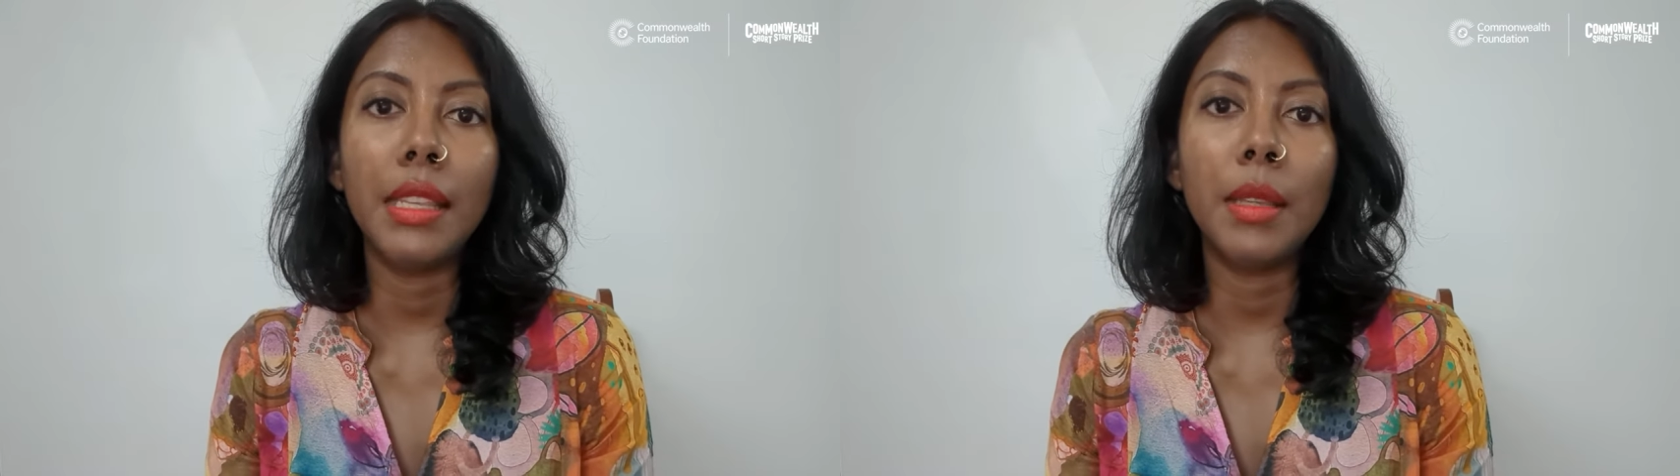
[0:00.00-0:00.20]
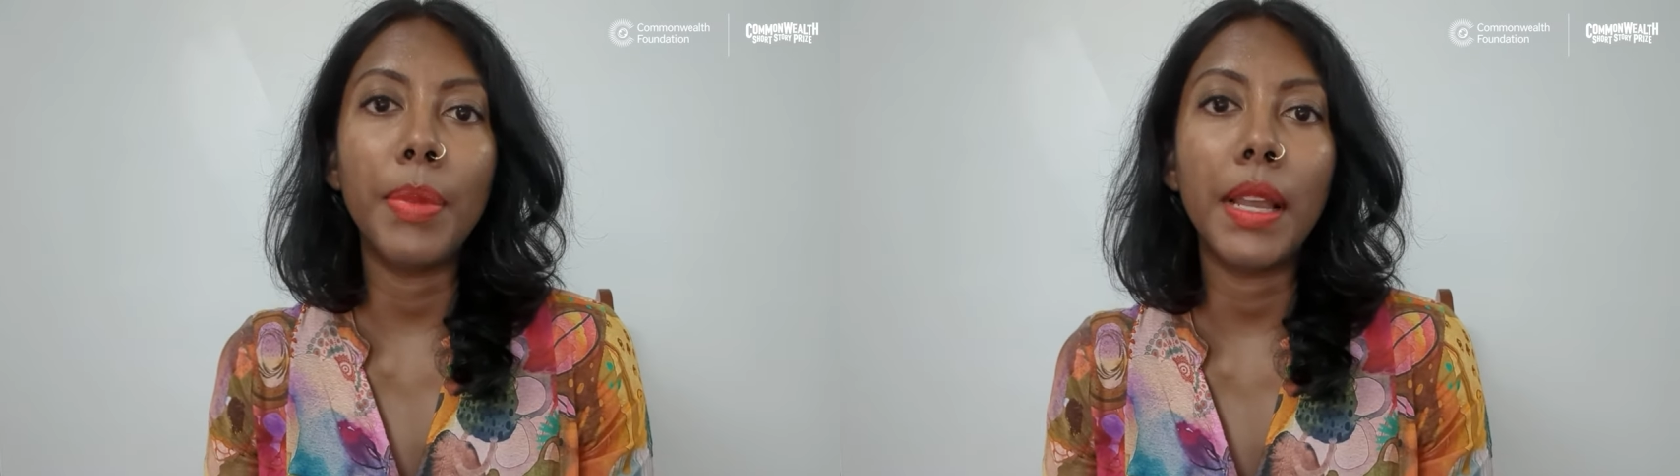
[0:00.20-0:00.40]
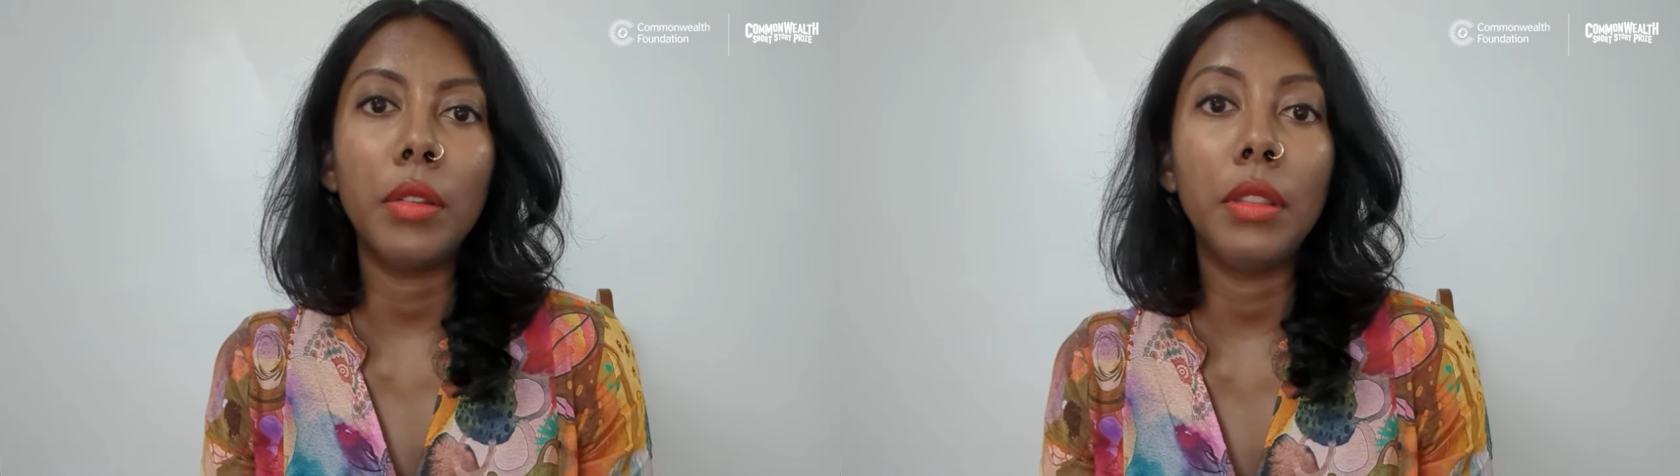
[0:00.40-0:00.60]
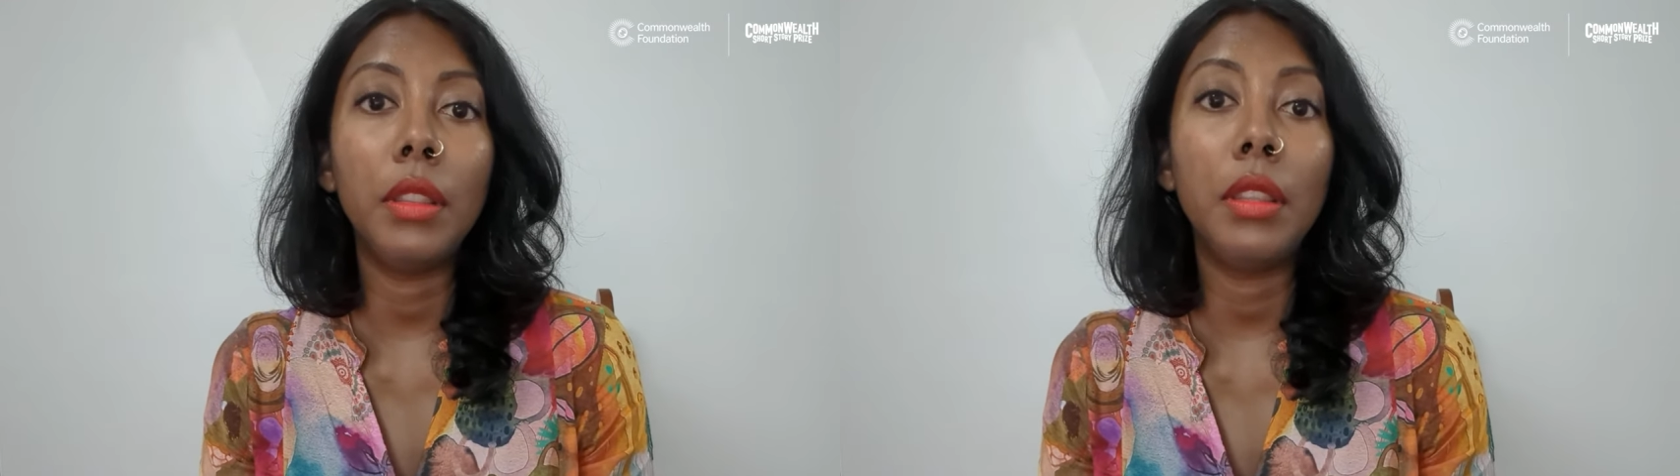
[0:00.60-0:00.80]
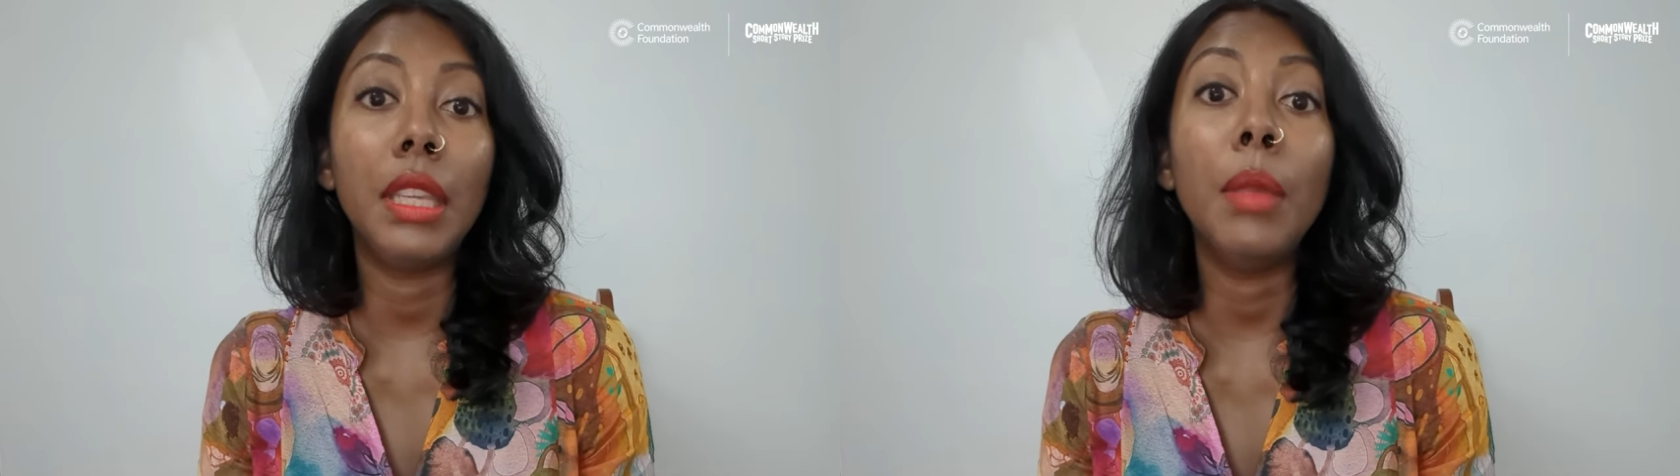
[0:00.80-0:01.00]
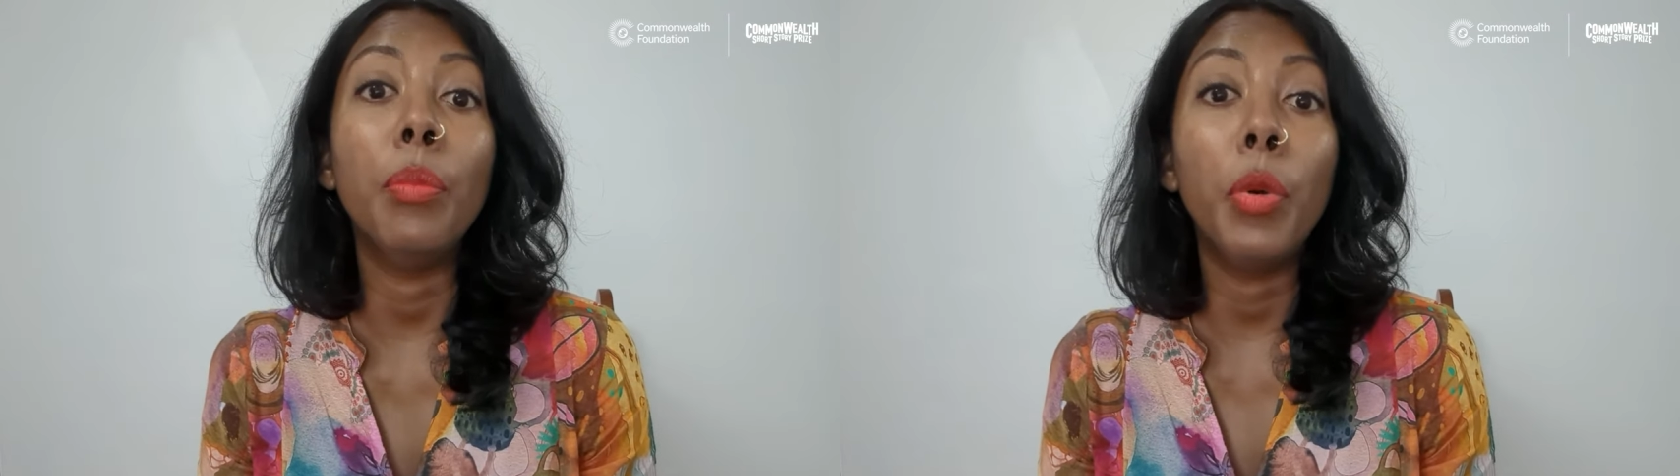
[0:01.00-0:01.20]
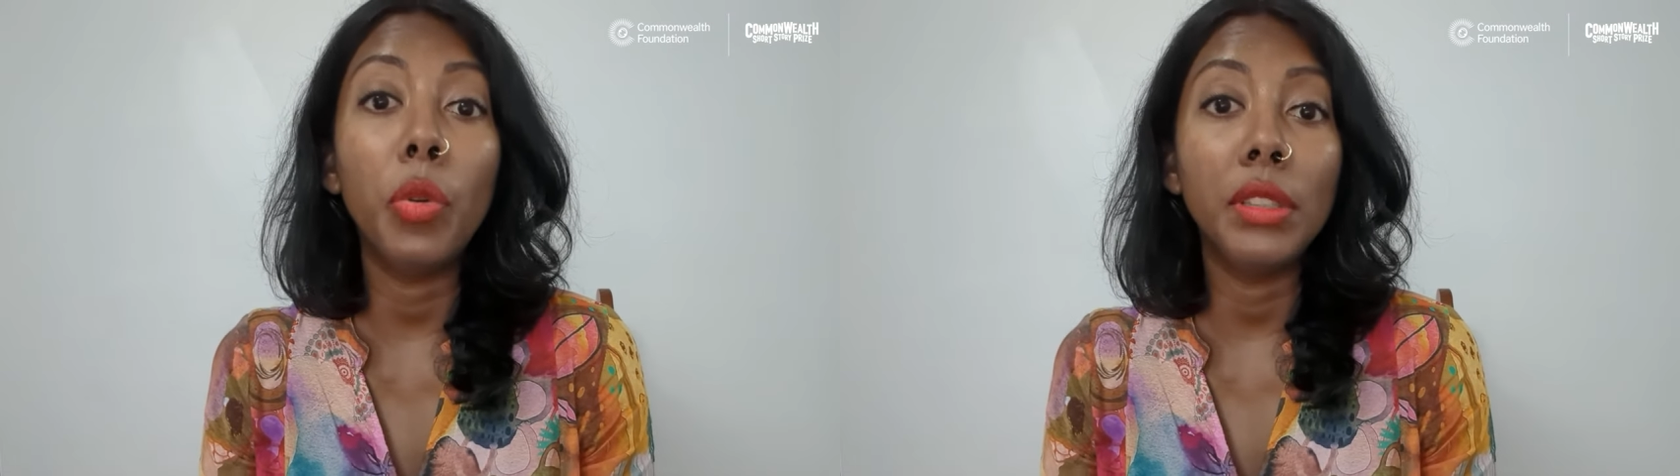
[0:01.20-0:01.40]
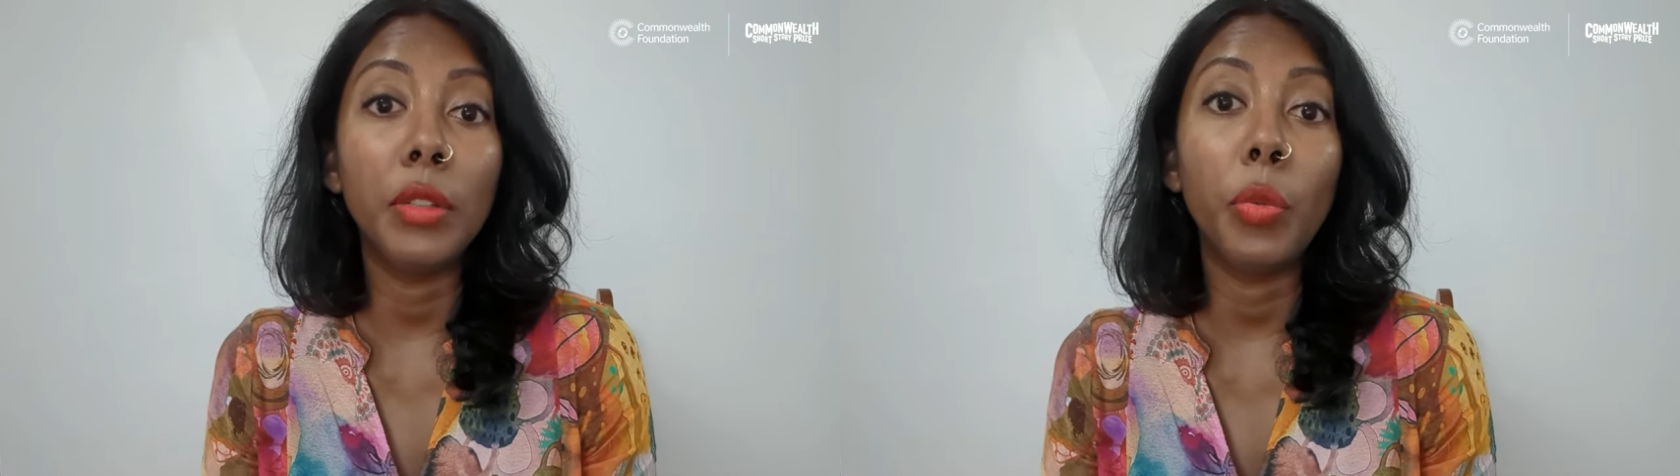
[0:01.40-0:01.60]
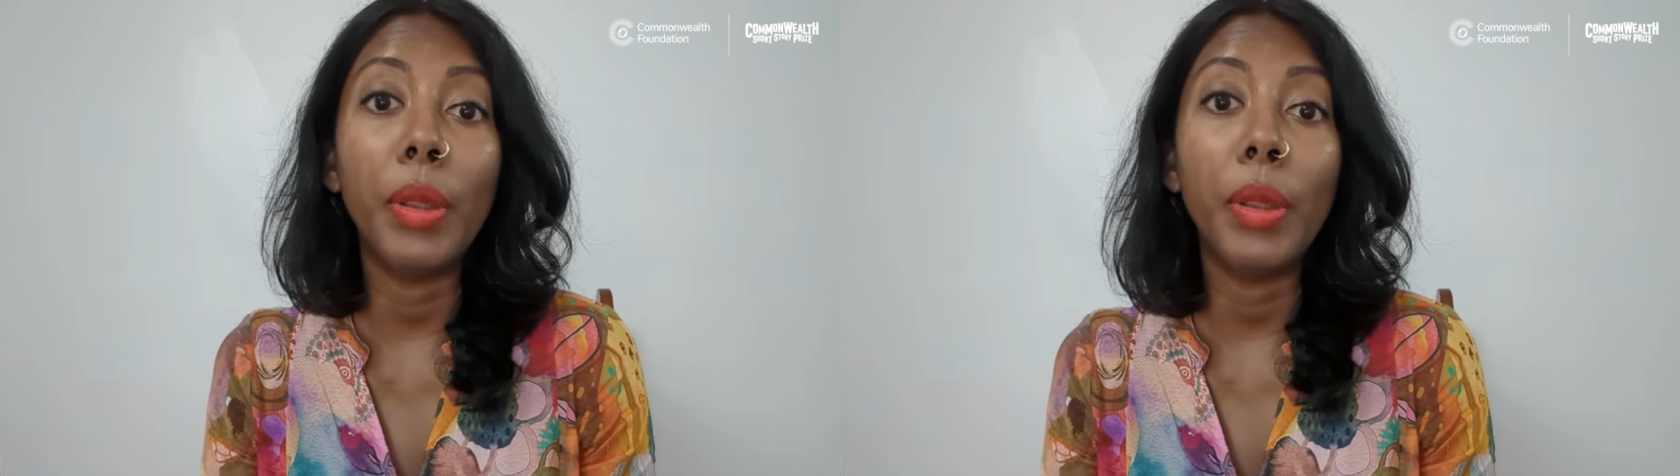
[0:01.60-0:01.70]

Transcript: is about the important